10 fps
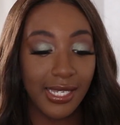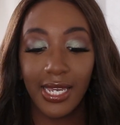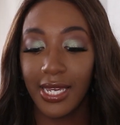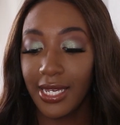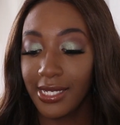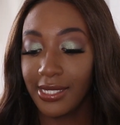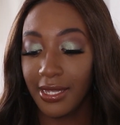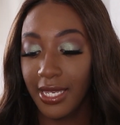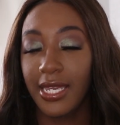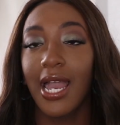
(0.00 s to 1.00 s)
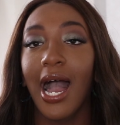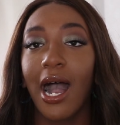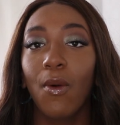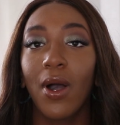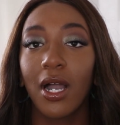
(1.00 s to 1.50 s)
is the
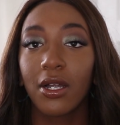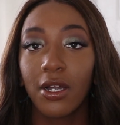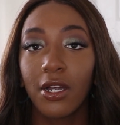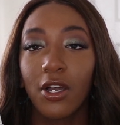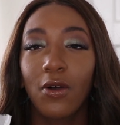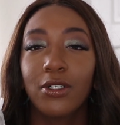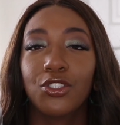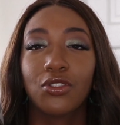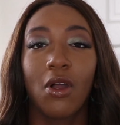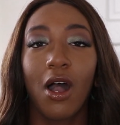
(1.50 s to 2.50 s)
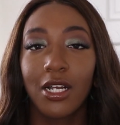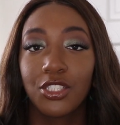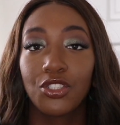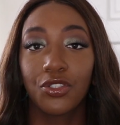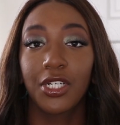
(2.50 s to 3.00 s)
Awa Curl
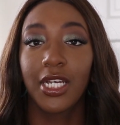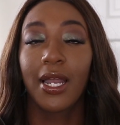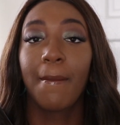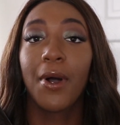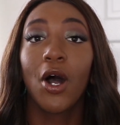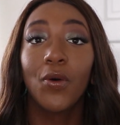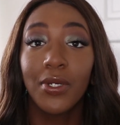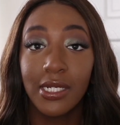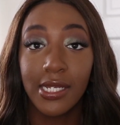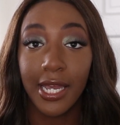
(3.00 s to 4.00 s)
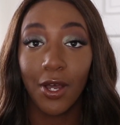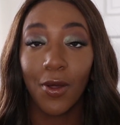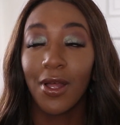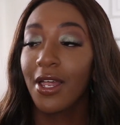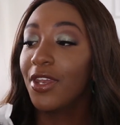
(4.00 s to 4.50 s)
drawstring
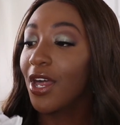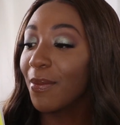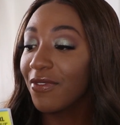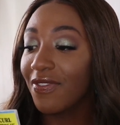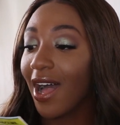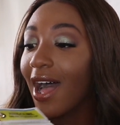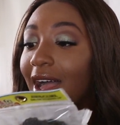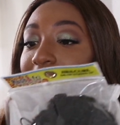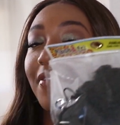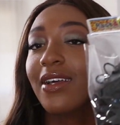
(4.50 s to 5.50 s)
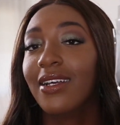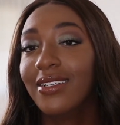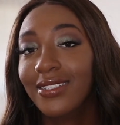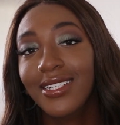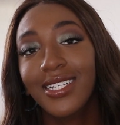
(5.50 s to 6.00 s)
ponytail. Number 5.
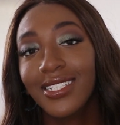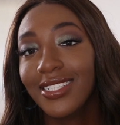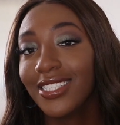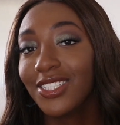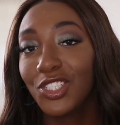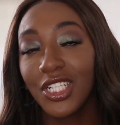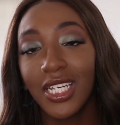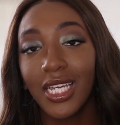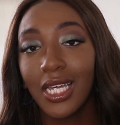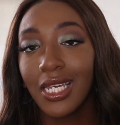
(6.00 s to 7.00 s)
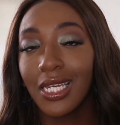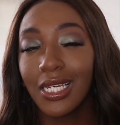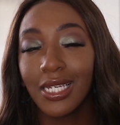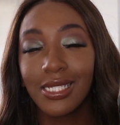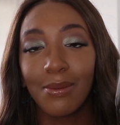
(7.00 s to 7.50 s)
She
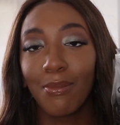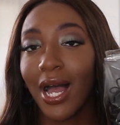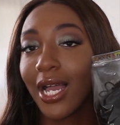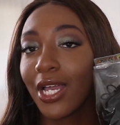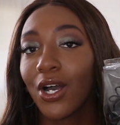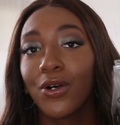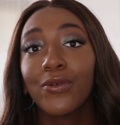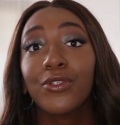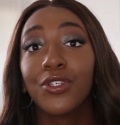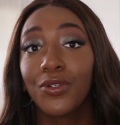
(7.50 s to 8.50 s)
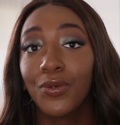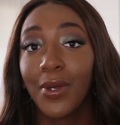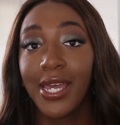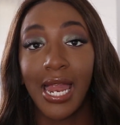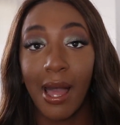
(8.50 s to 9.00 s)
is my go-to,
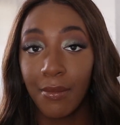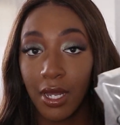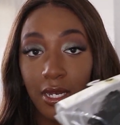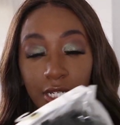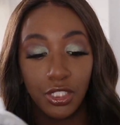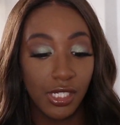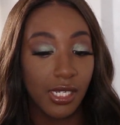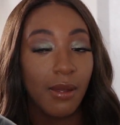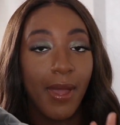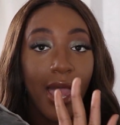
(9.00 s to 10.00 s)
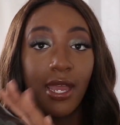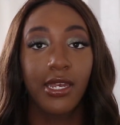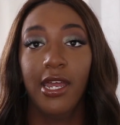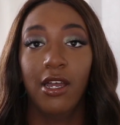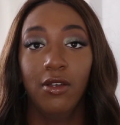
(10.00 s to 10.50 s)
and she's in the bag
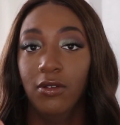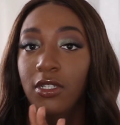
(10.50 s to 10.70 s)
now.